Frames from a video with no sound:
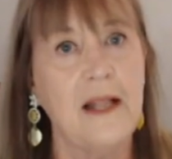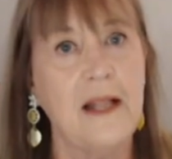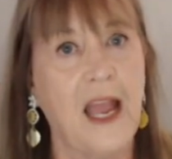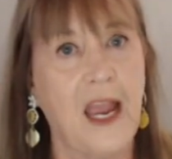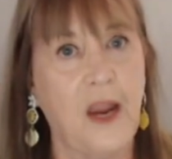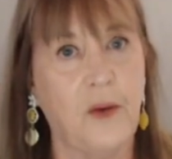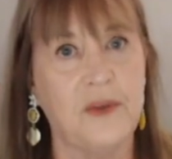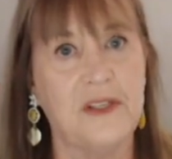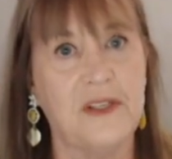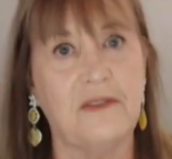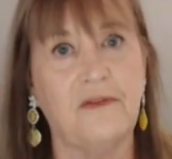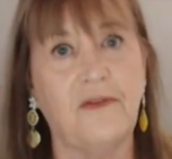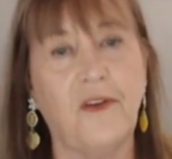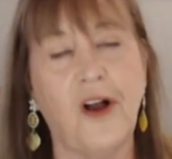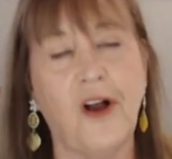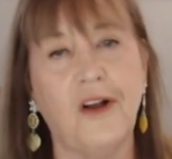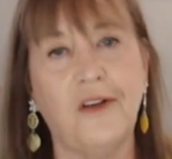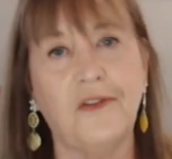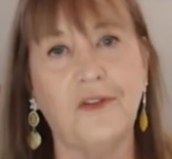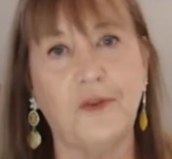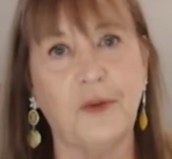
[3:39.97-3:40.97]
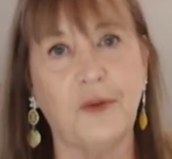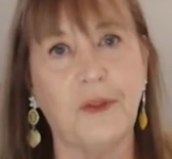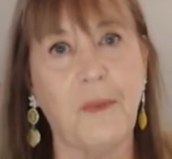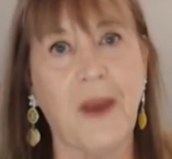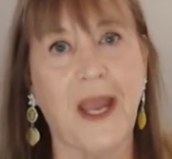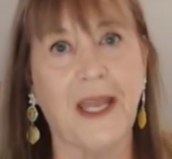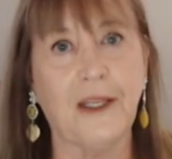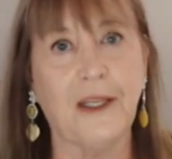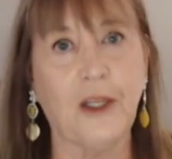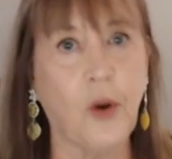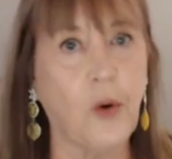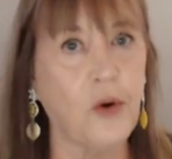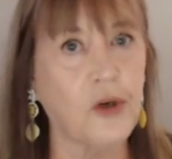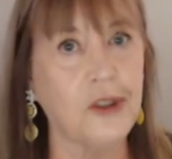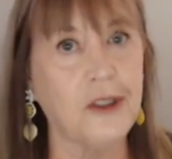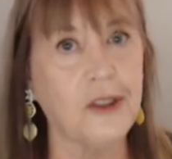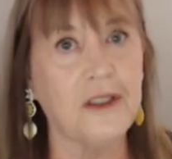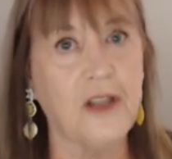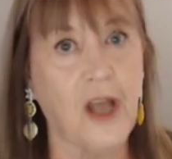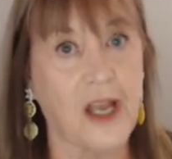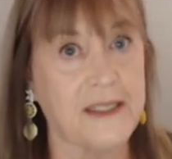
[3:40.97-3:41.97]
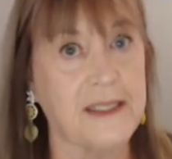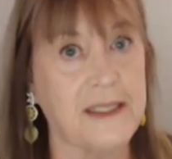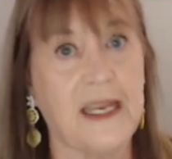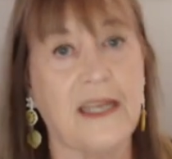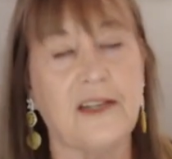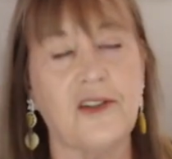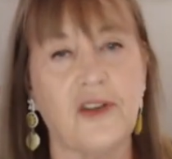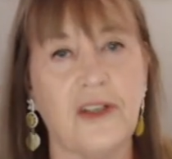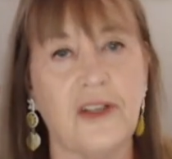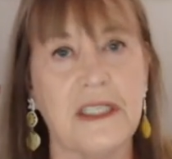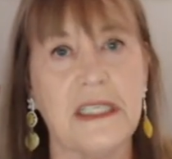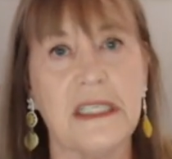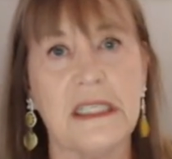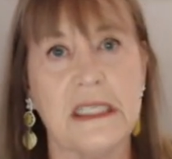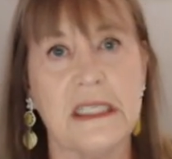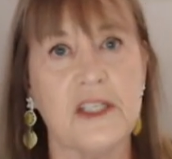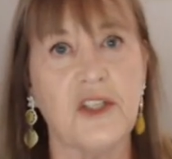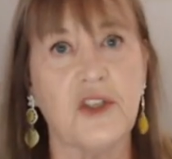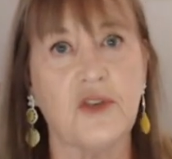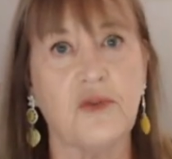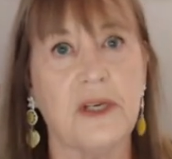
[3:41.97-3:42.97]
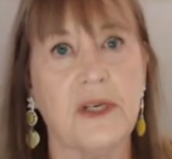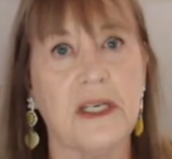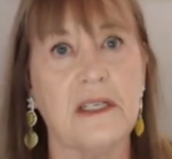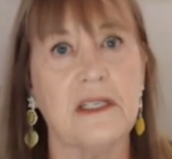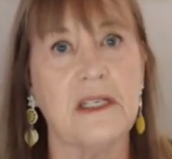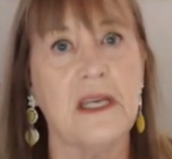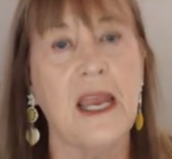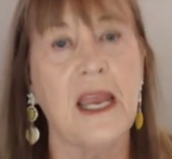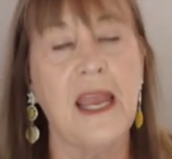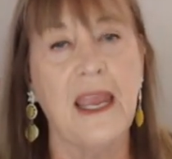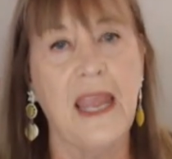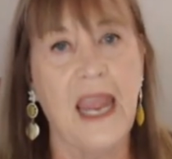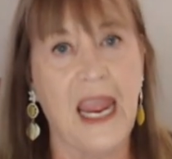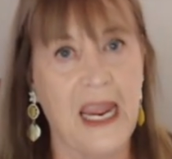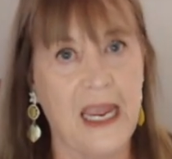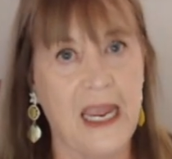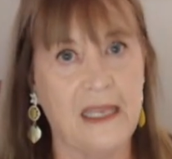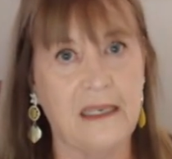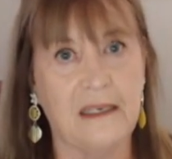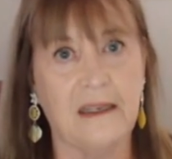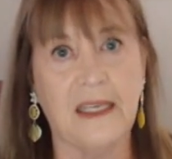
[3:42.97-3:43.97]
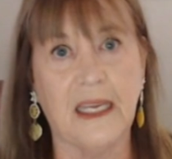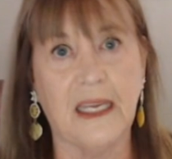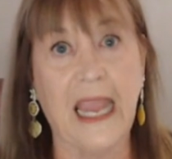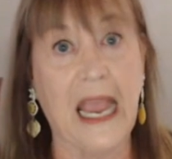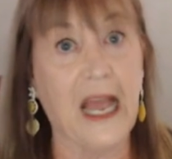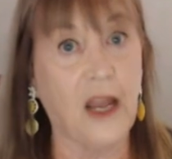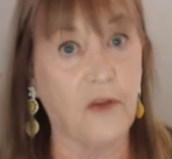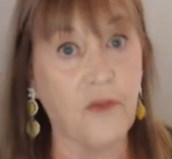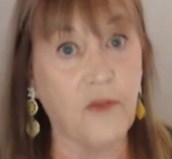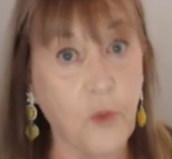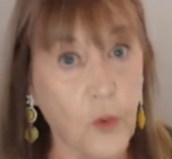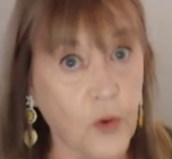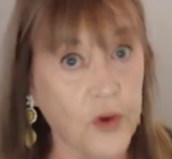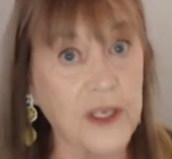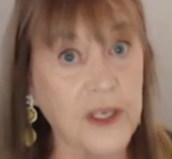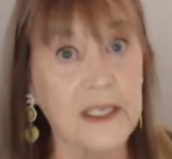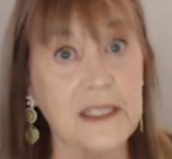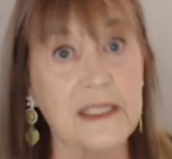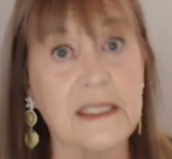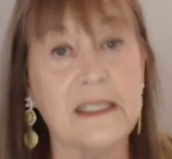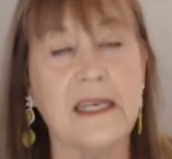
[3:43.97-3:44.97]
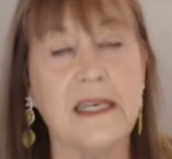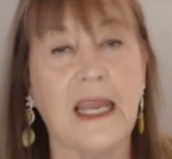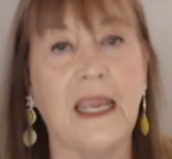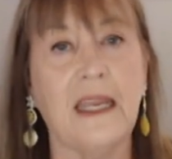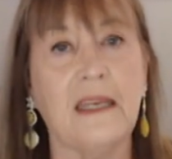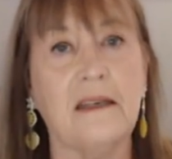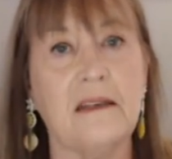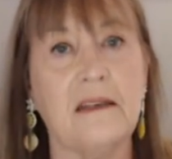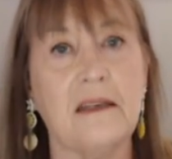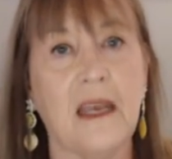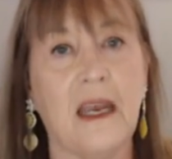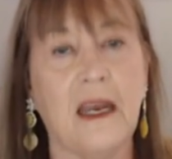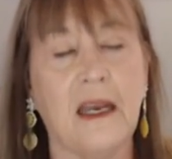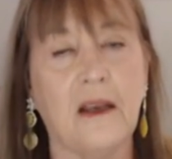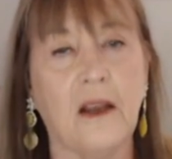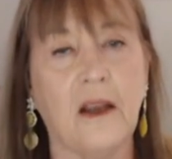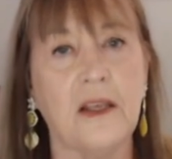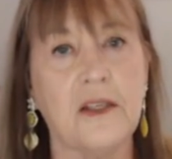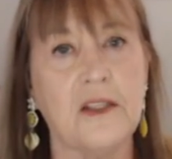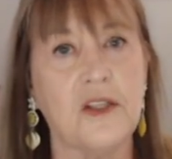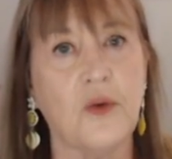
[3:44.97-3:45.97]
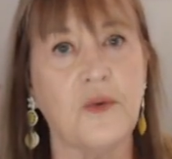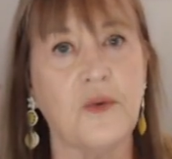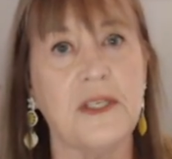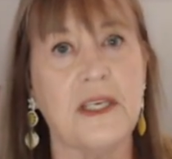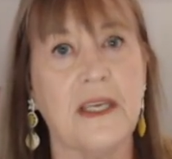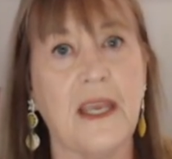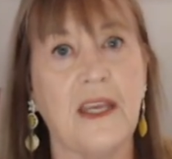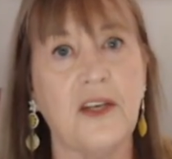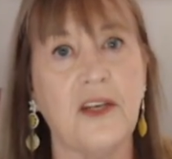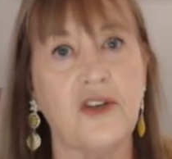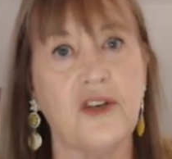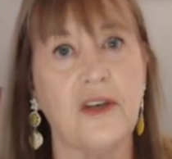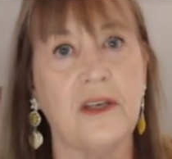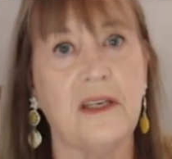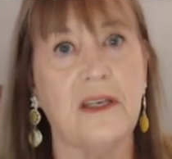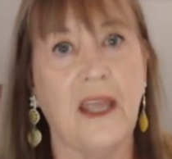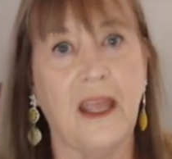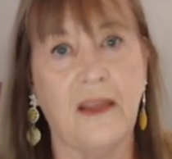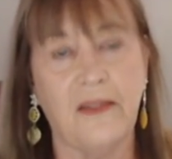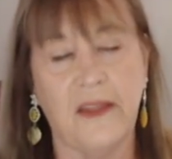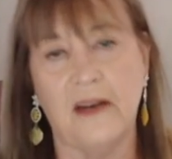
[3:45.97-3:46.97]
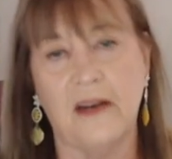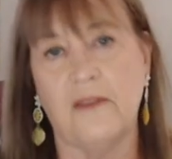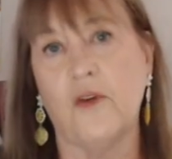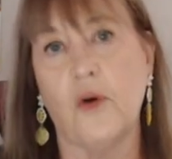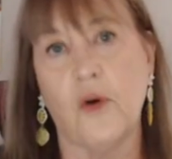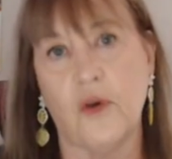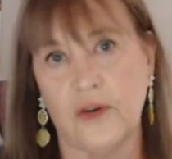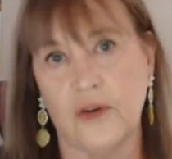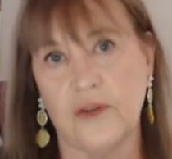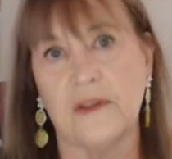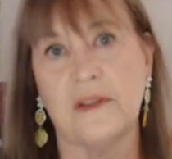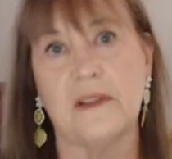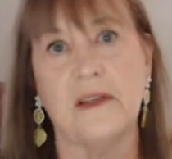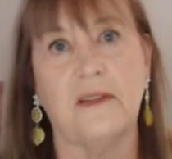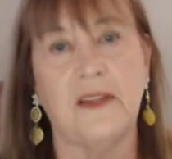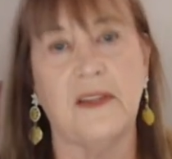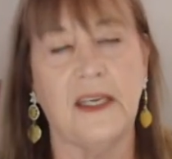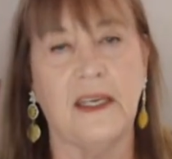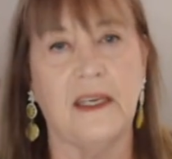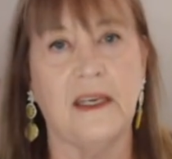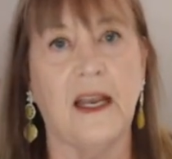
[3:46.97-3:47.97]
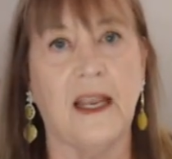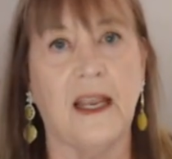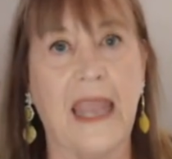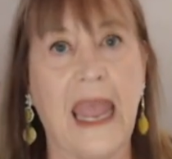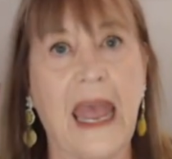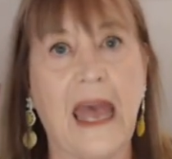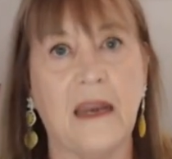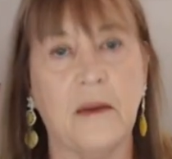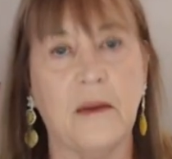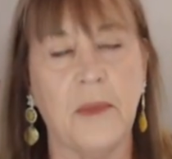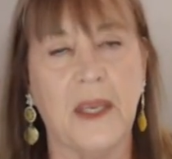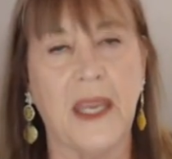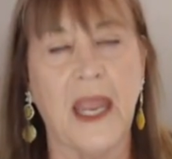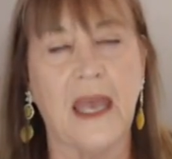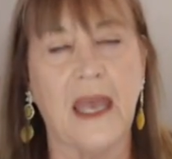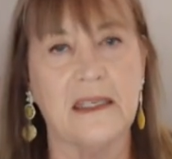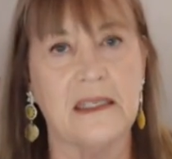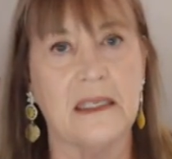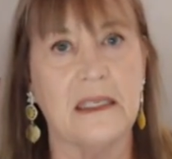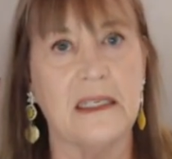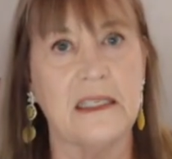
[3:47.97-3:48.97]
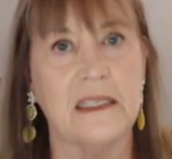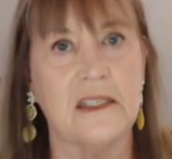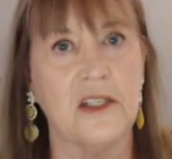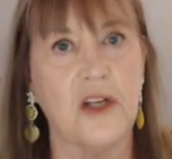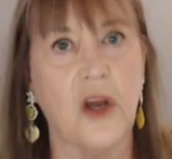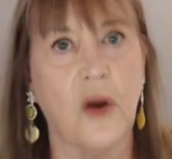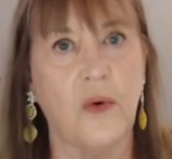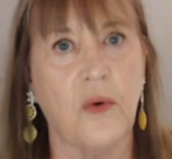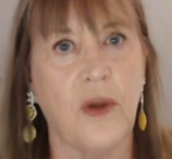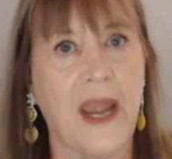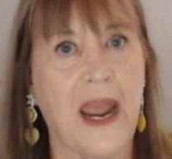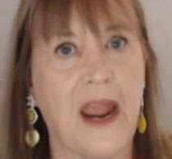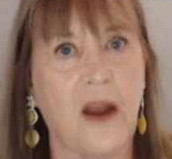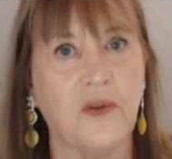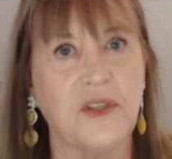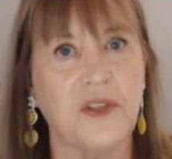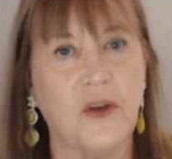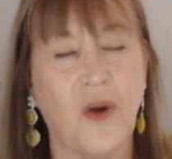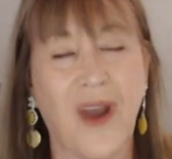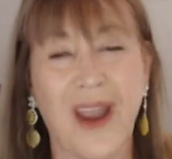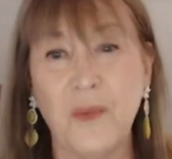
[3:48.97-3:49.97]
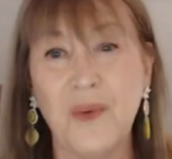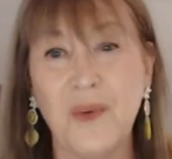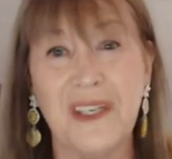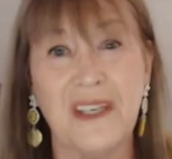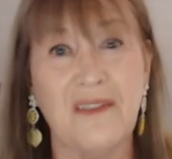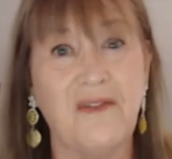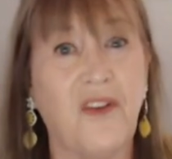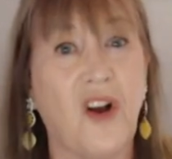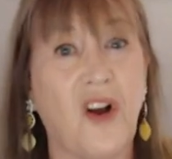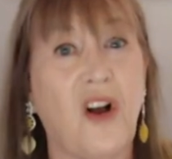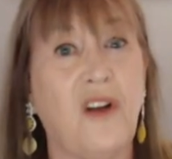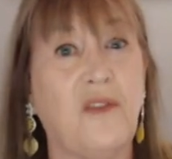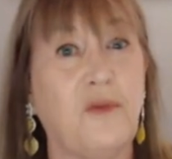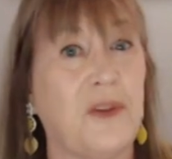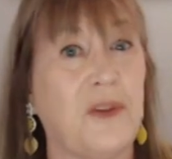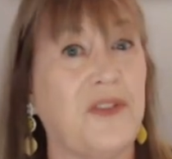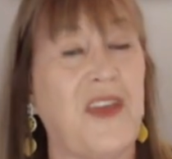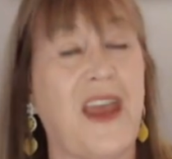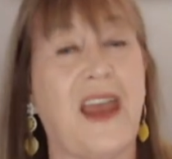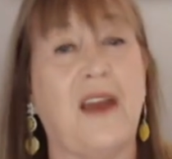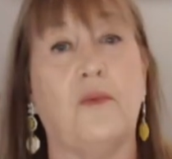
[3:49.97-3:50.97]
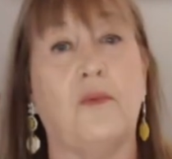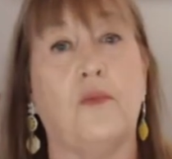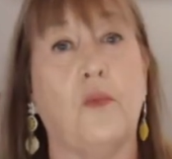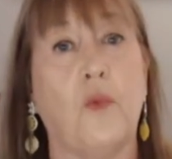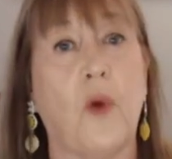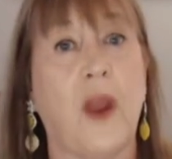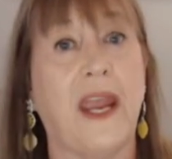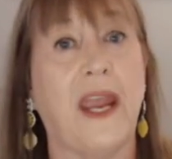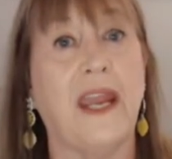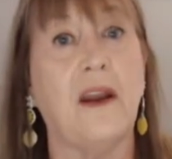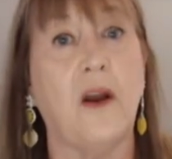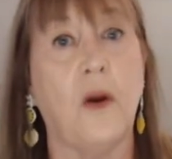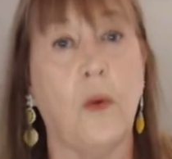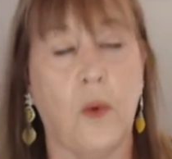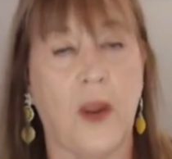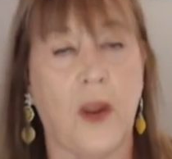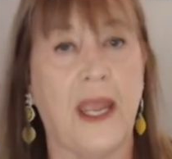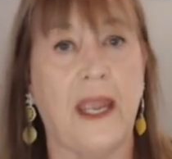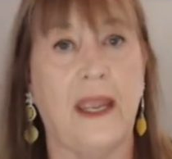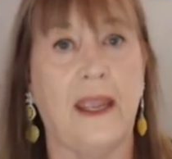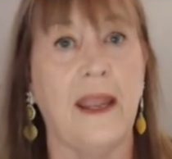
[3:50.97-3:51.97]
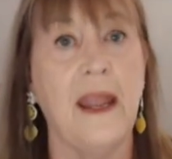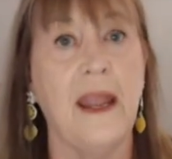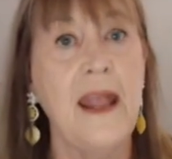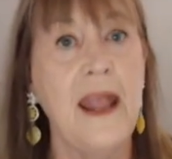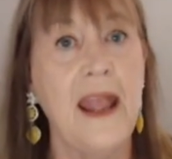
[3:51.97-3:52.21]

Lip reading: I was involved with my local Los Angeles district and the California State Association, and of course the Academy as it is known now. So I was involved with that right away.